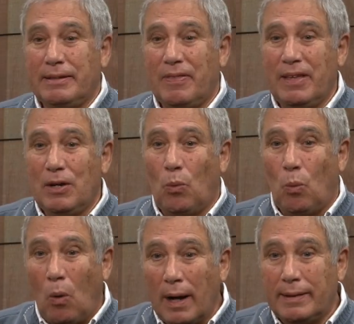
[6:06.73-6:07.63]
to think
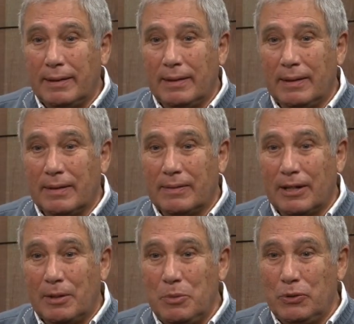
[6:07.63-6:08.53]
what the
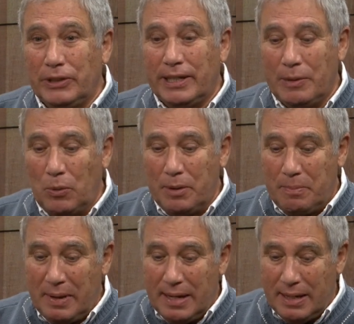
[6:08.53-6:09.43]
community would
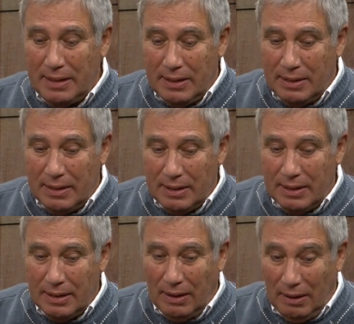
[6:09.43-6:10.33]
be
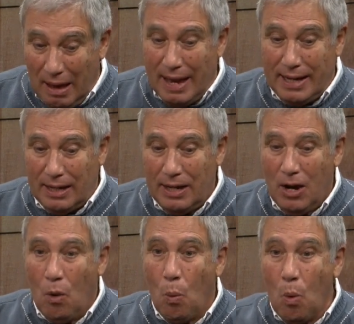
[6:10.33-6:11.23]
like
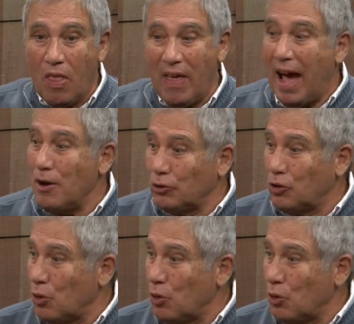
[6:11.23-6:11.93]
without